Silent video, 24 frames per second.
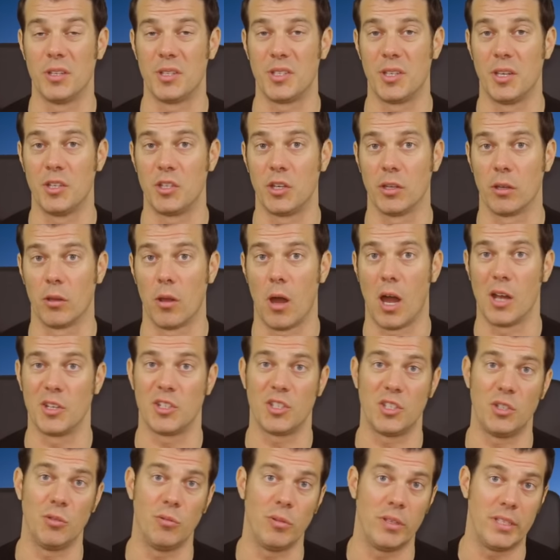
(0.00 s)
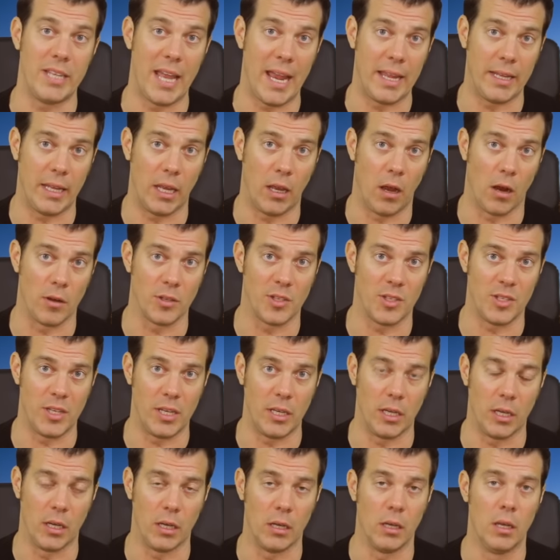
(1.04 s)
decision loss to Danny
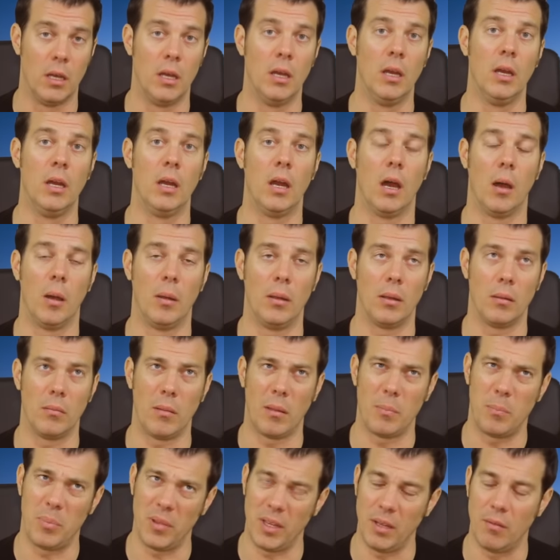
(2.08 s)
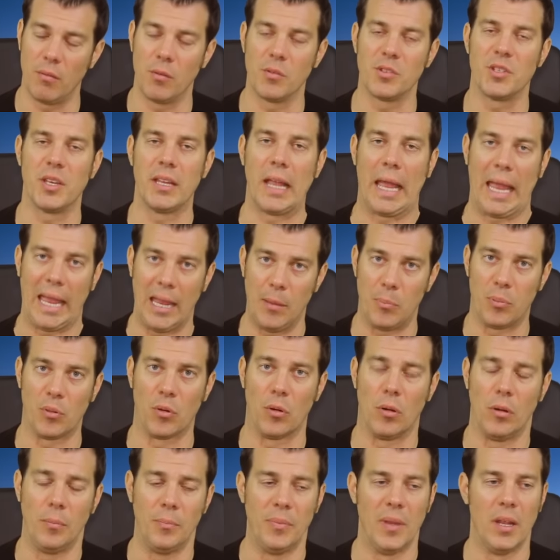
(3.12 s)
Garcia. I believe it was in
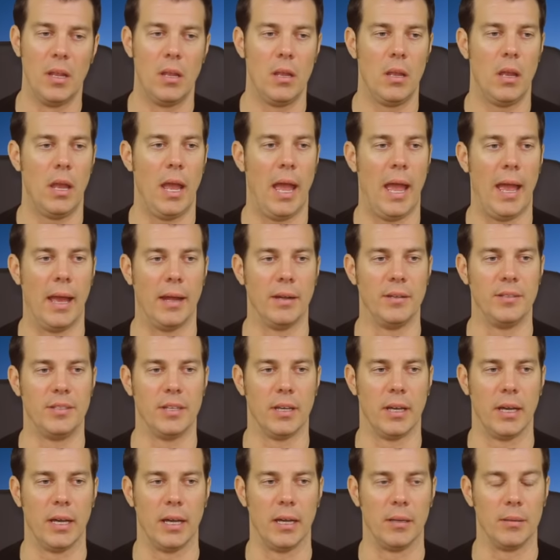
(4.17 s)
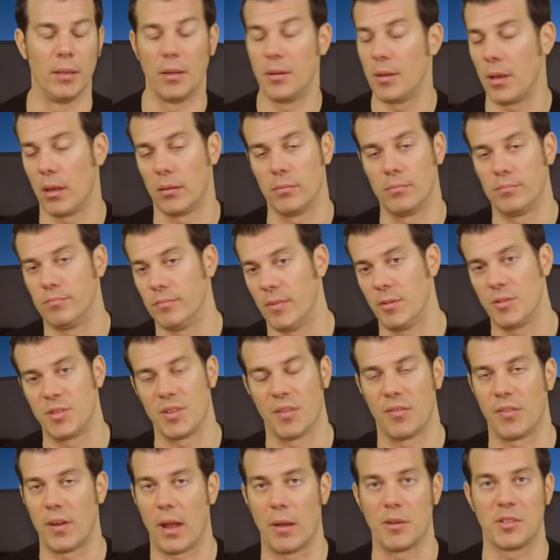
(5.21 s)
April. And, you know, this is
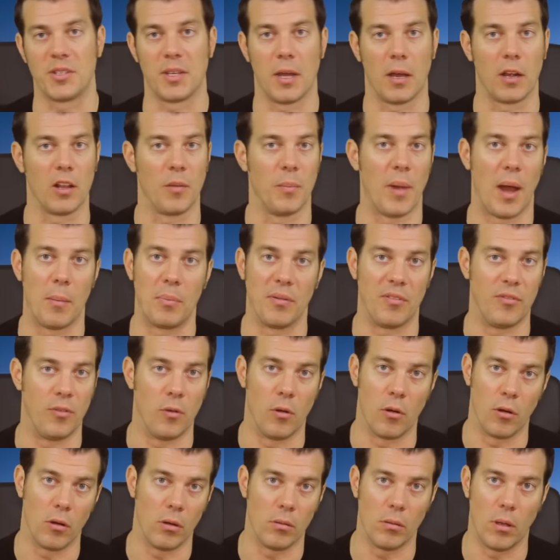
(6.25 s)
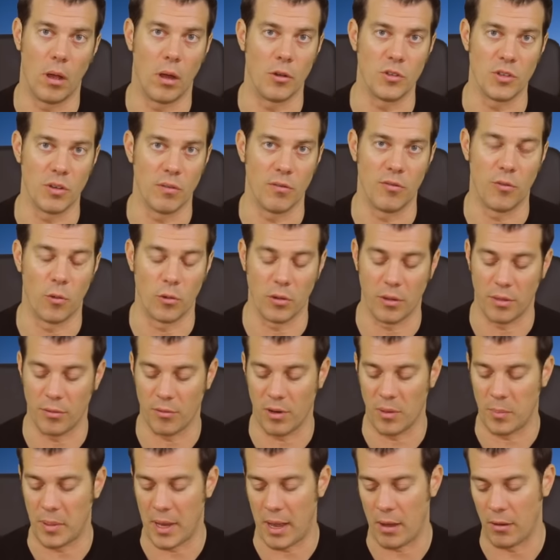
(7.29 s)
the fight I was talking about before,
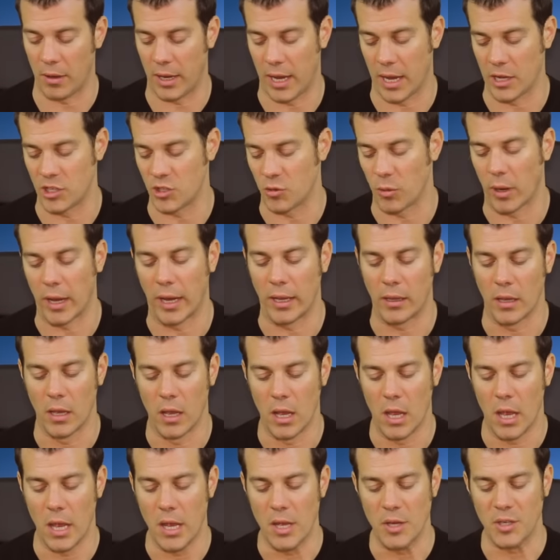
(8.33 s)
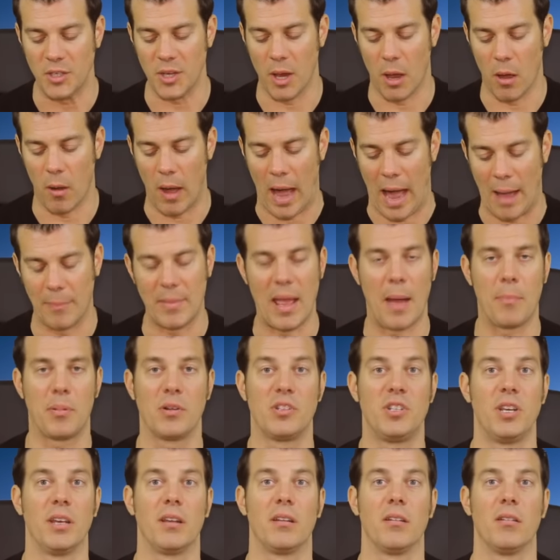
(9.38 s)
143-pound catchweight. So I'm not
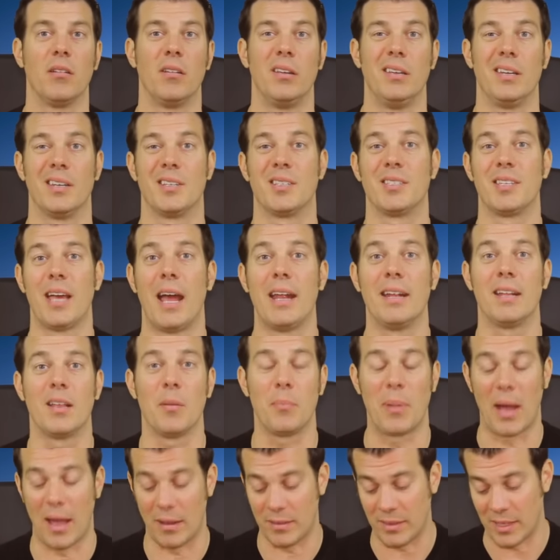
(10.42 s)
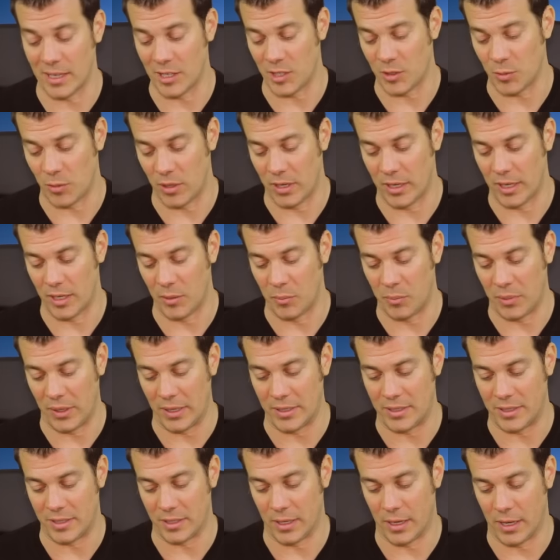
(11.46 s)
particularly excited about this one,
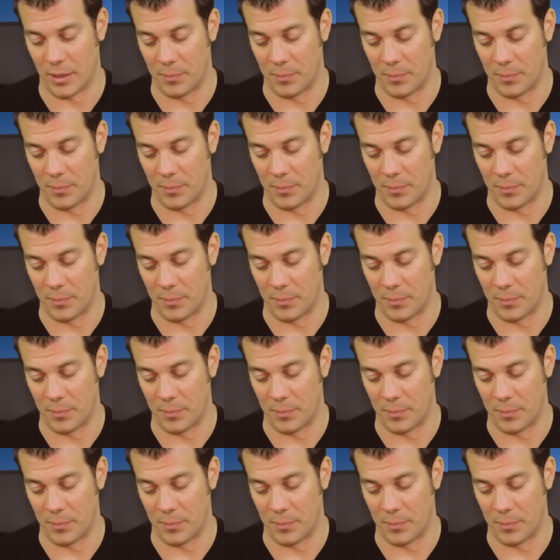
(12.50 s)
but